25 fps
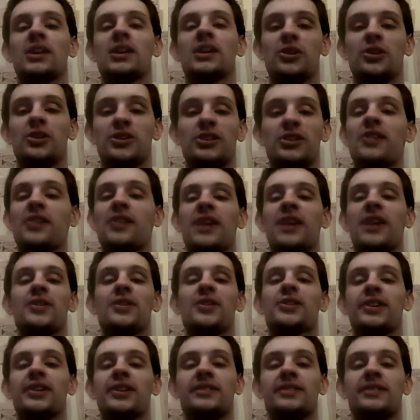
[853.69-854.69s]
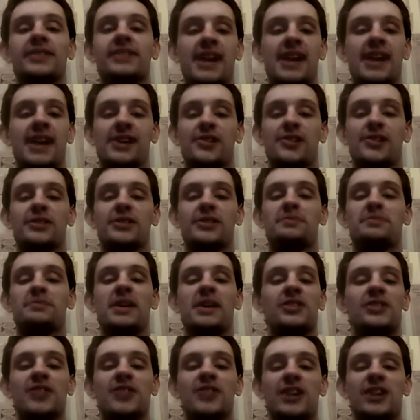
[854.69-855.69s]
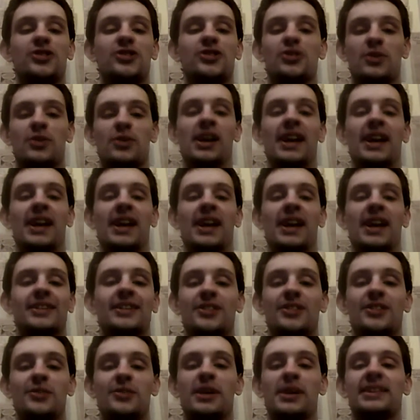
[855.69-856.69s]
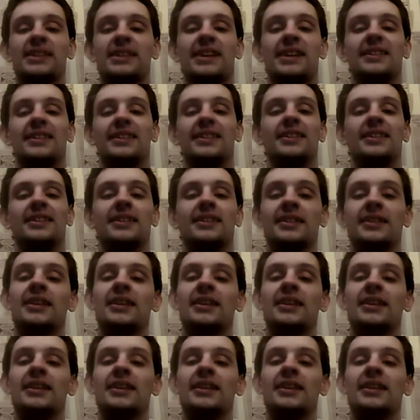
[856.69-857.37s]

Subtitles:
course, there are other good kickers, but you had Jarrilla, who wasn't,